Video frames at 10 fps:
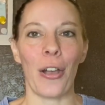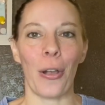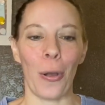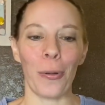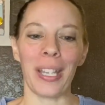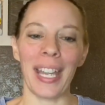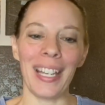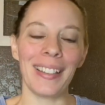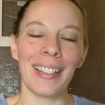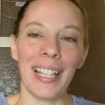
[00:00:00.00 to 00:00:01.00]
Okay,
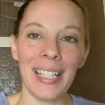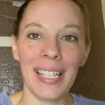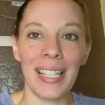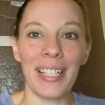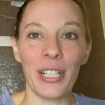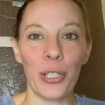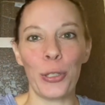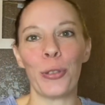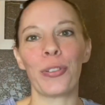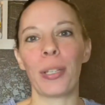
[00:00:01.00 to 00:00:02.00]
let's get
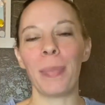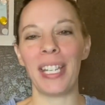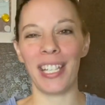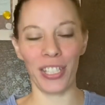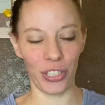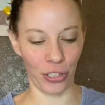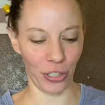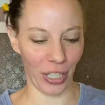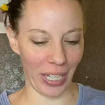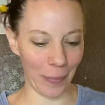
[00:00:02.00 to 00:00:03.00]
into some
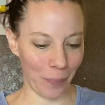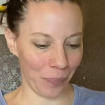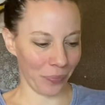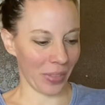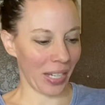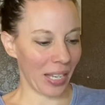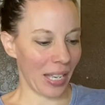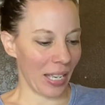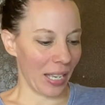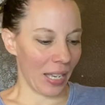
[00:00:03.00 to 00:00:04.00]
history.
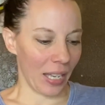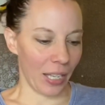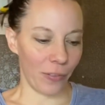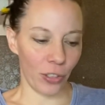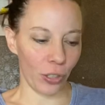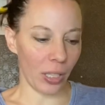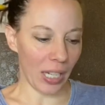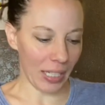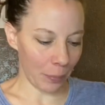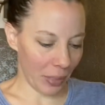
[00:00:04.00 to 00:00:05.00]
If you're
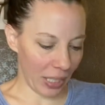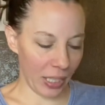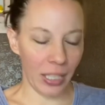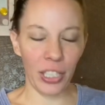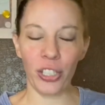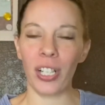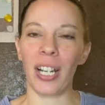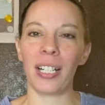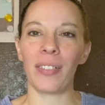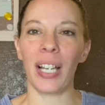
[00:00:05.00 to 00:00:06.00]
like me, you kind
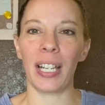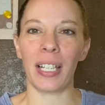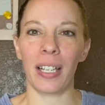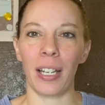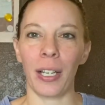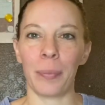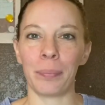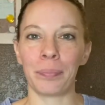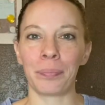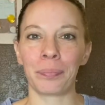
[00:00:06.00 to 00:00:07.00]
of like
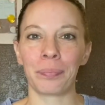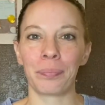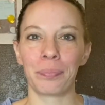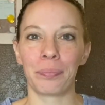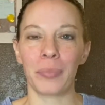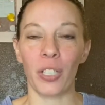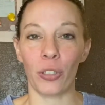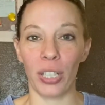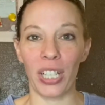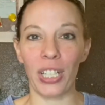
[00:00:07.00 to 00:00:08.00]

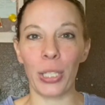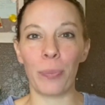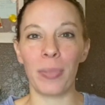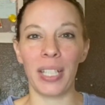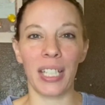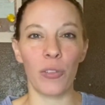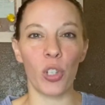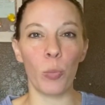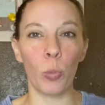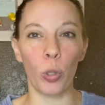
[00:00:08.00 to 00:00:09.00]
curriculum that gives you
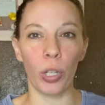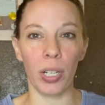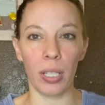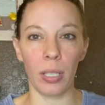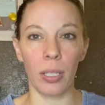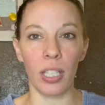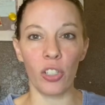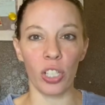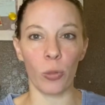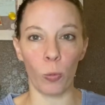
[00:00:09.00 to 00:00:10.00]
more than
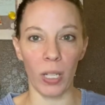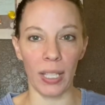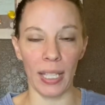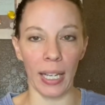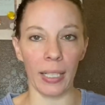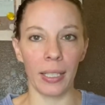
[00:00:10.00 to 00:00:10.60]
just one thing.